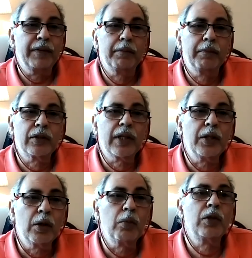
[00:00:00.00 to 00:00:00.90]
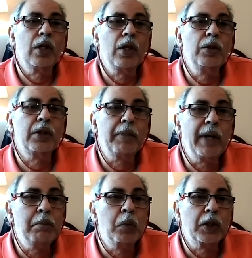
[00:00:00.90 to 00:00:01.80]
Because I don't want to lose them
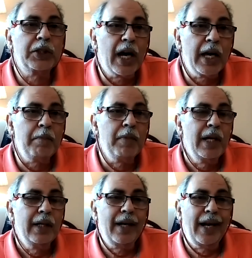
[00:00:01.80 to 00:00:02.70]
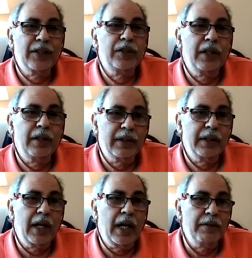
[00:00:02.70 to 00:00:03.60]
any more time. Next year is
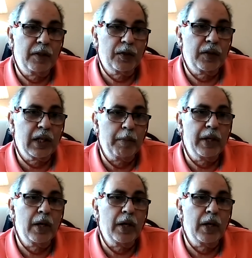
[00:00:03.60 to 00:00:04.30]
the anniversary coming